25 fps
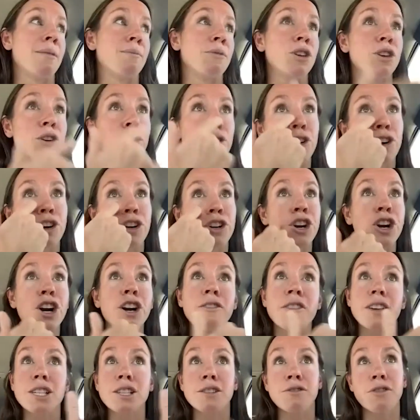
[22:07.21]
you're
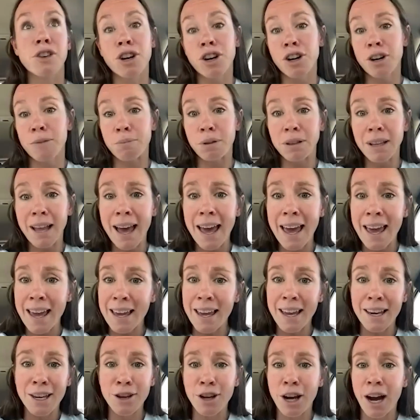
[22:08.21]
nervous for
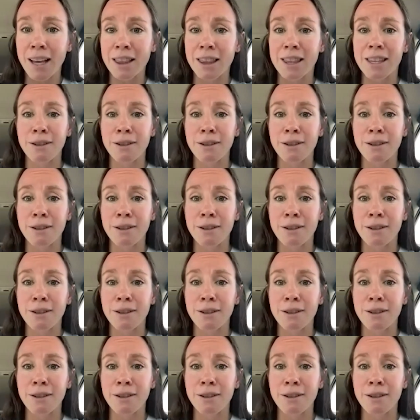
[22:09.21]
playing and you got